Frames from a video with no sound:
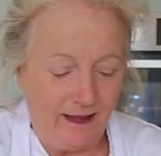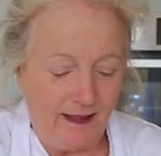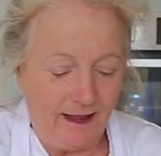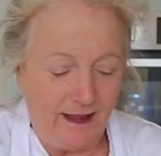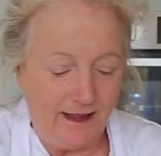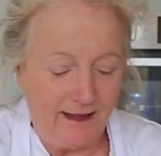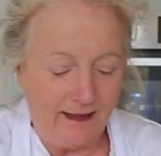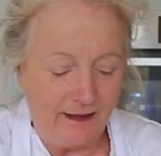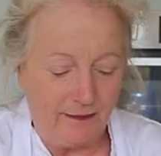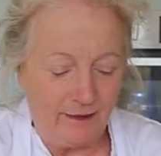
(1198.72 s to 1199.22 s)

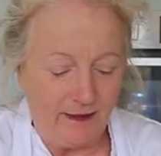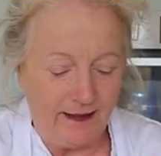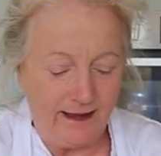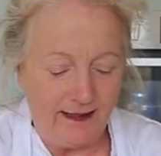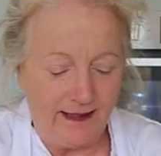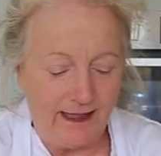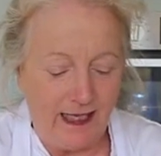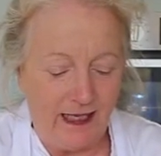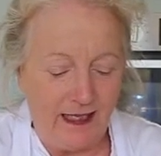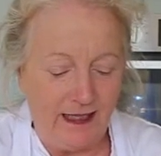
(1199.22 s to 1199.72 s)
nice green
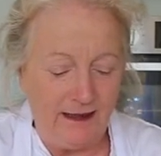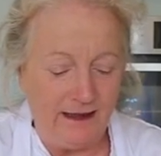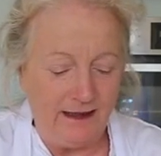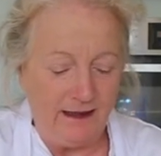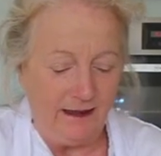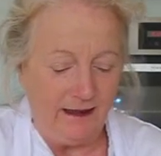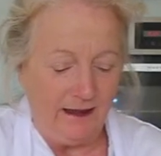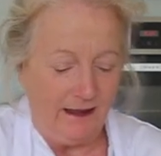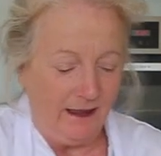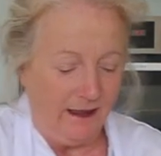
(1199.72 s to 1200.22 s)
salad,
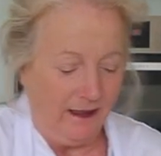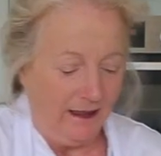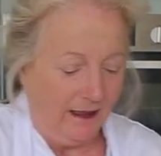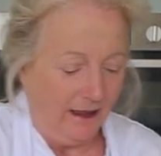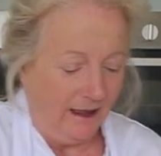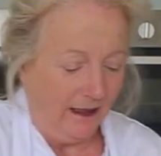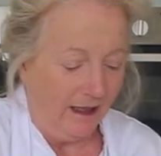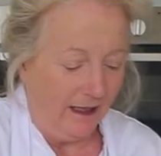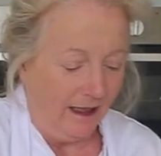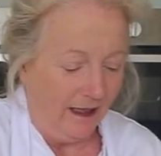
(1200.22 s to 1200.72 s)

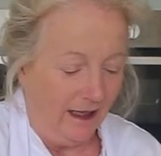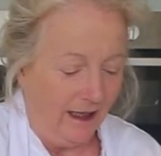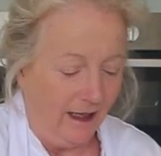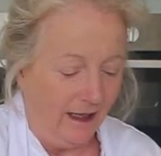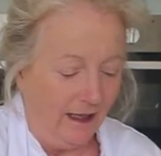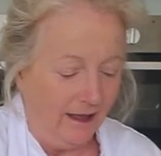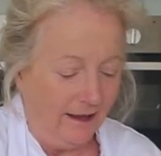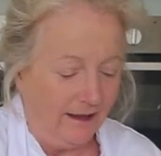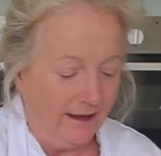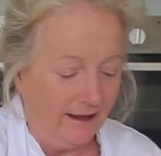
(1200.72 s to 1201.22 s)

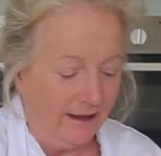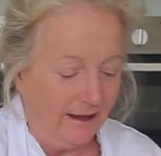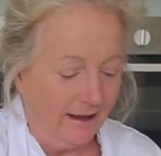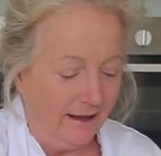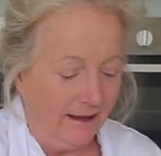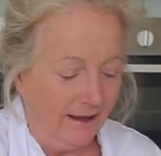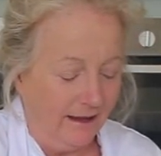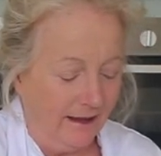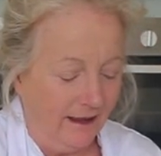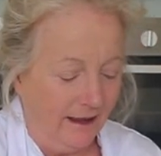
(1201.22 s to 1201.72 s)
and
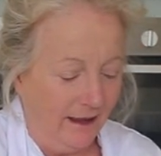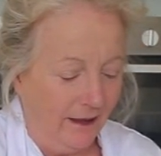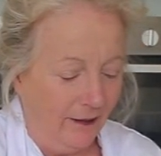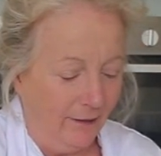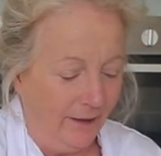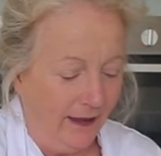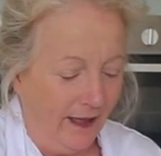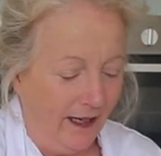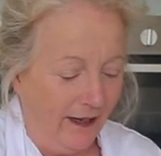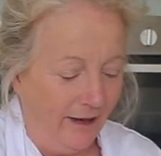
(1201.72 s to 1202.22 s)
there
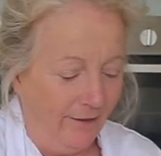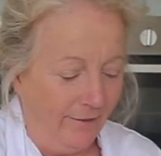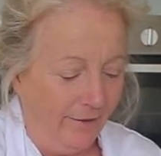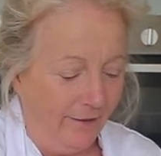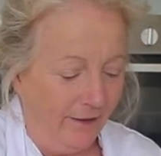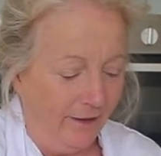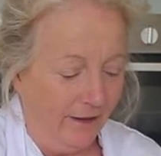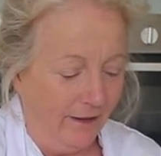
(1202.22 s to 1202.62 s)
we have